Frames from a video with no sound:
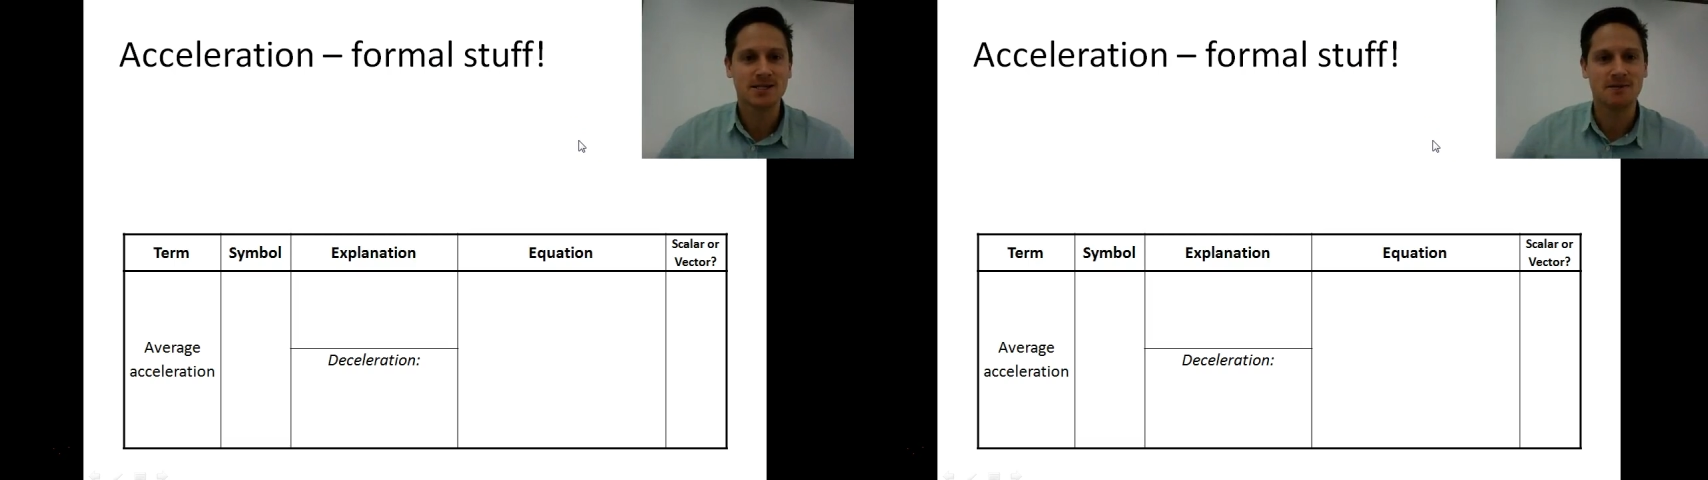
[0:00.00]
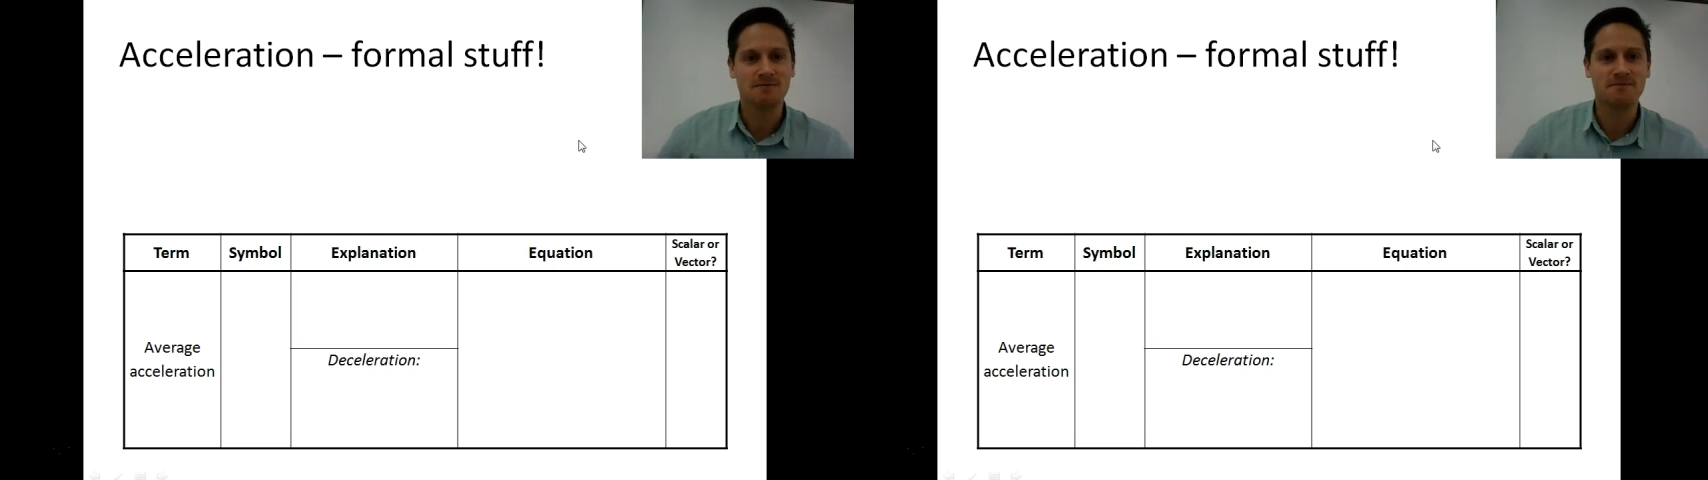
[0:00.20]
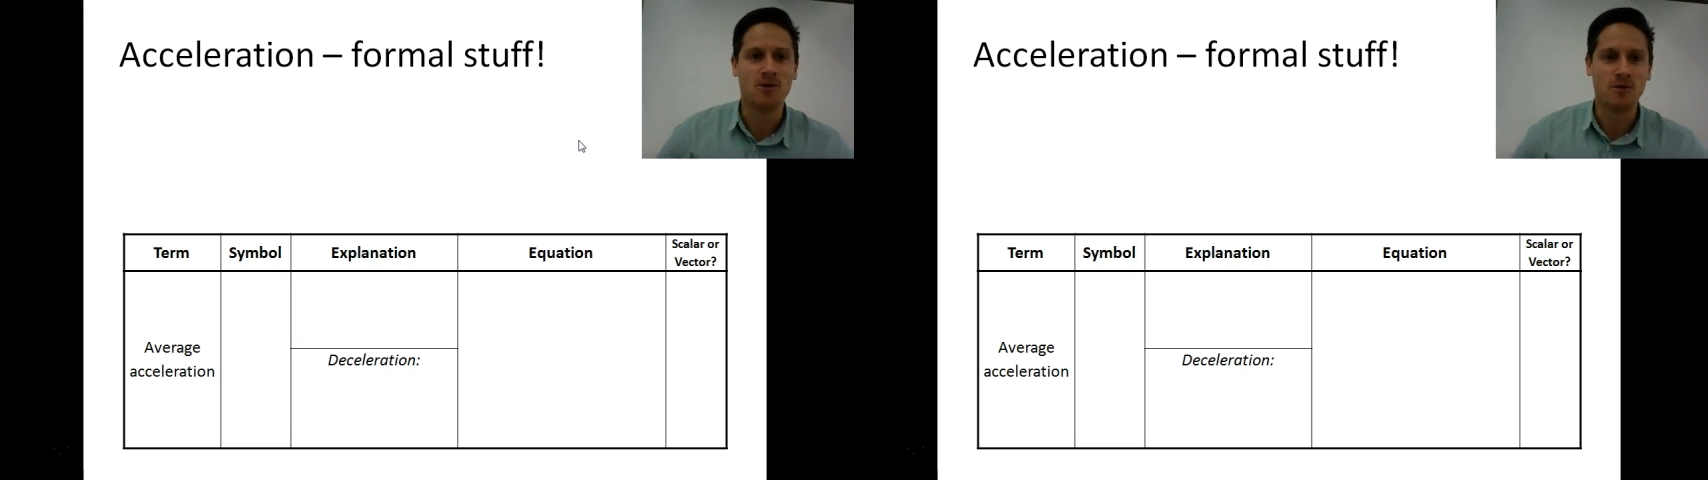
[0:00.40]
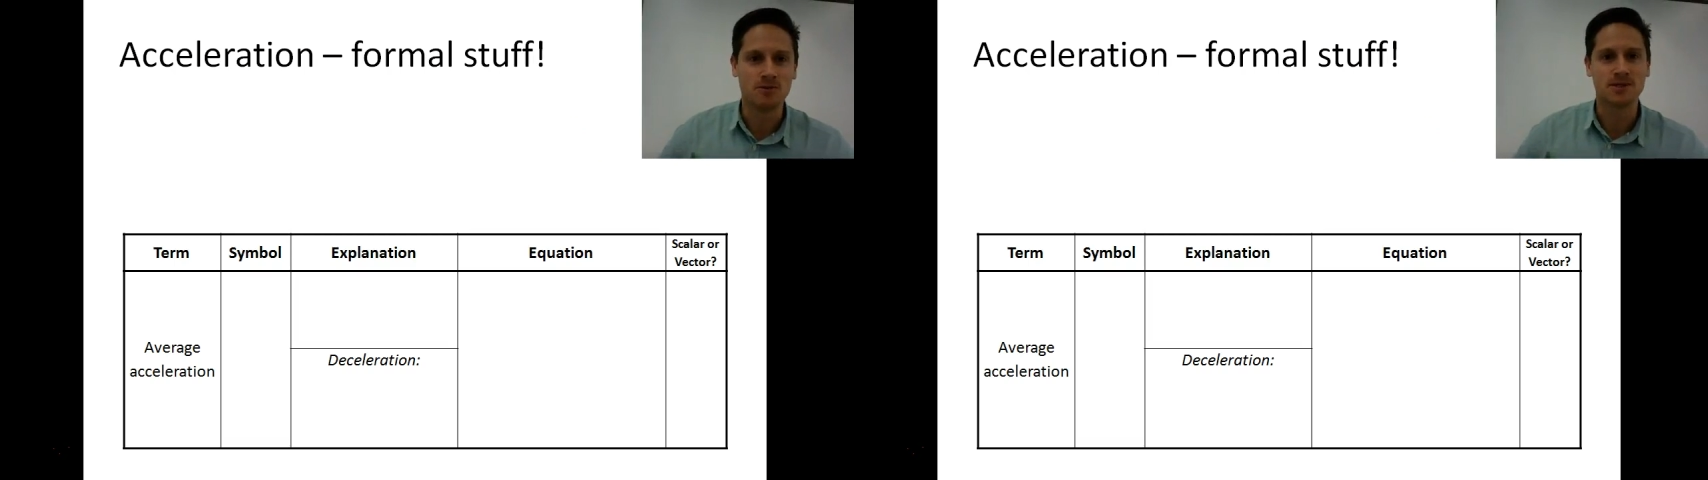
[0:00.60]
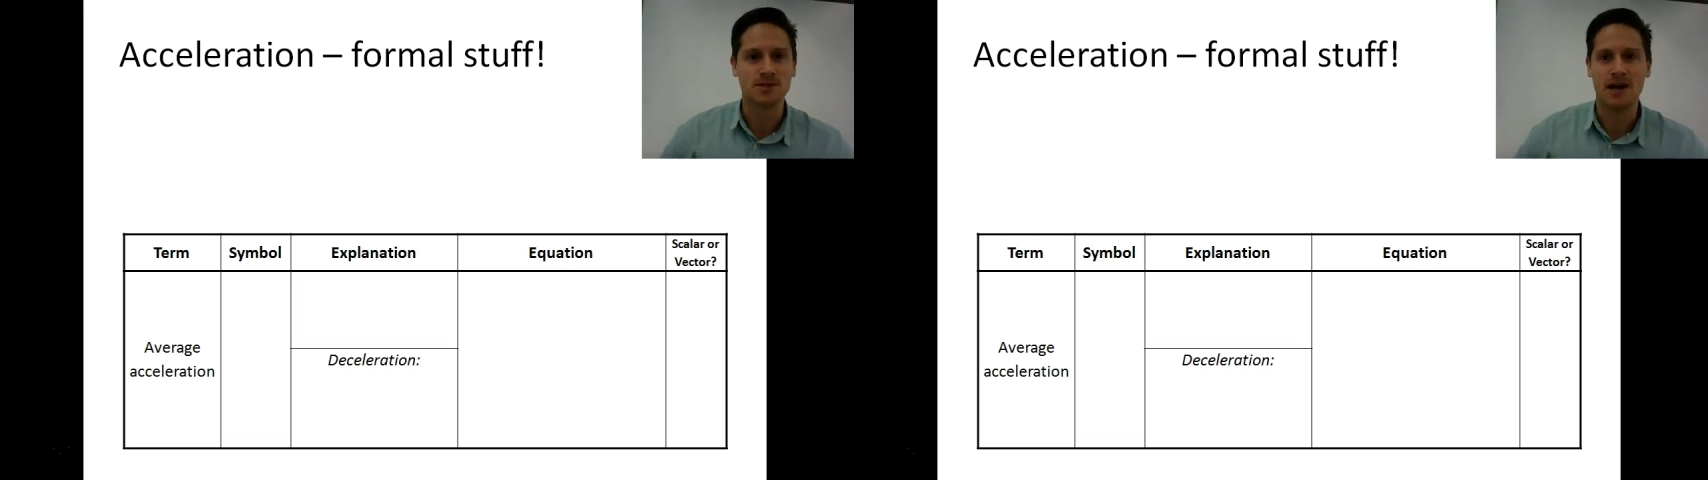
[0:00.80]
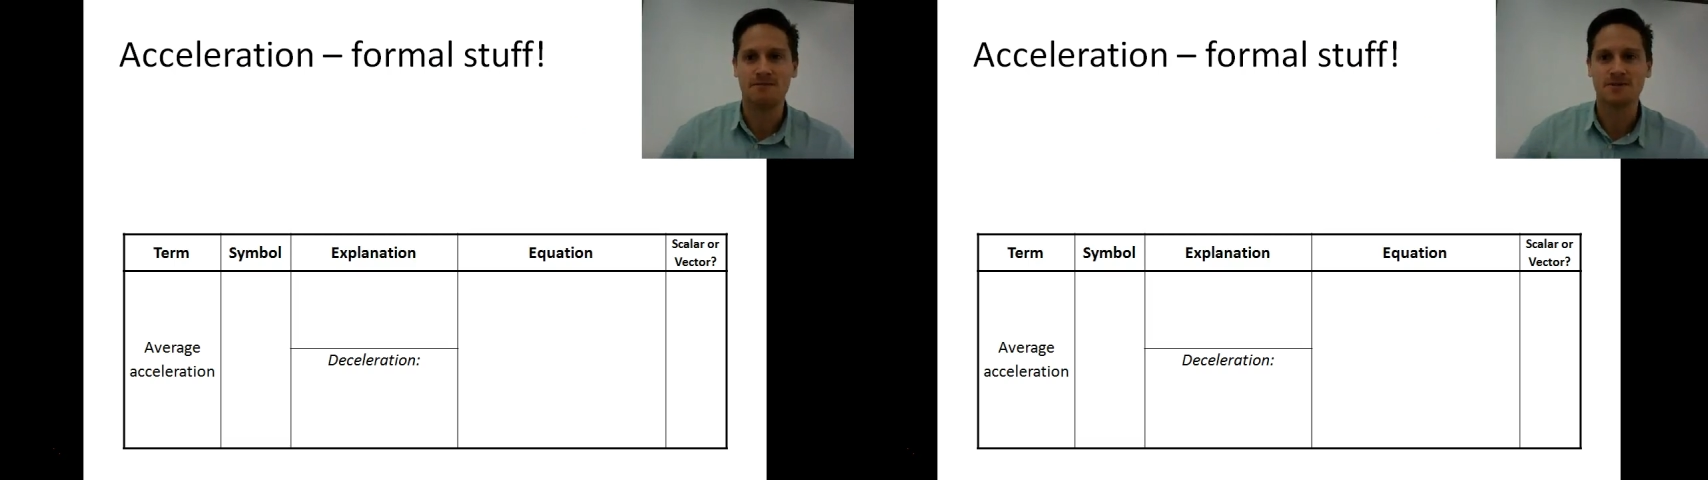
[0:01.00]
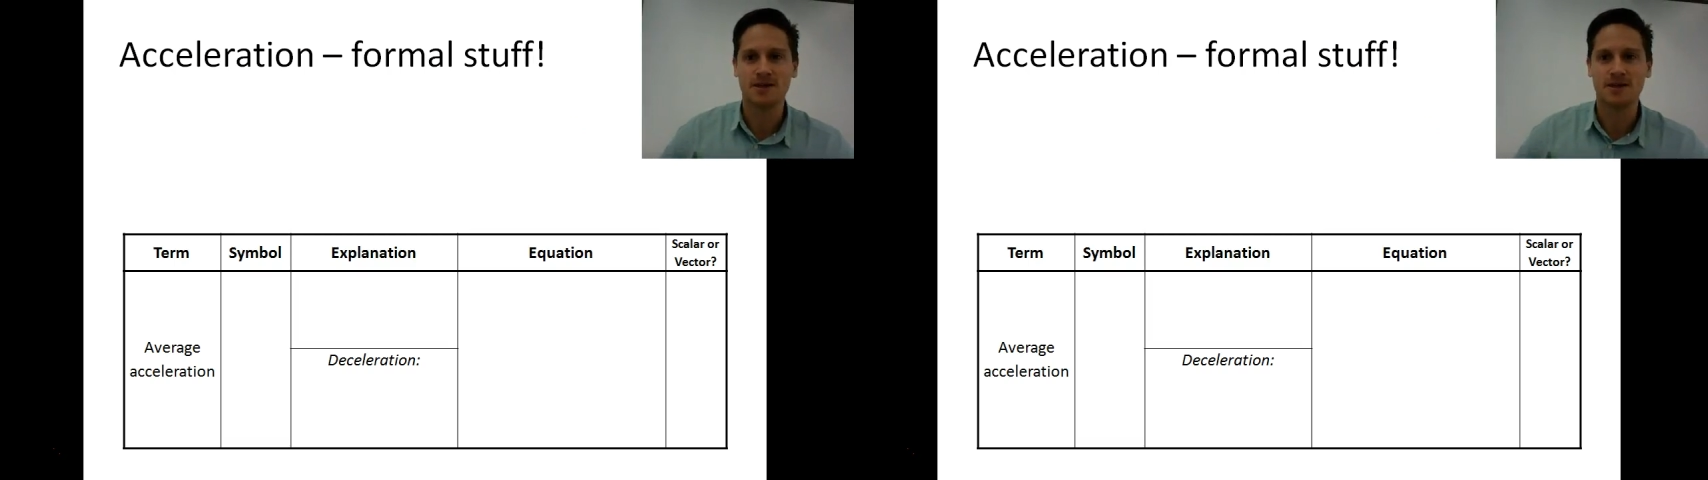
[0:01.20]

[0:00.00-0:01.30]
into the formal stuff.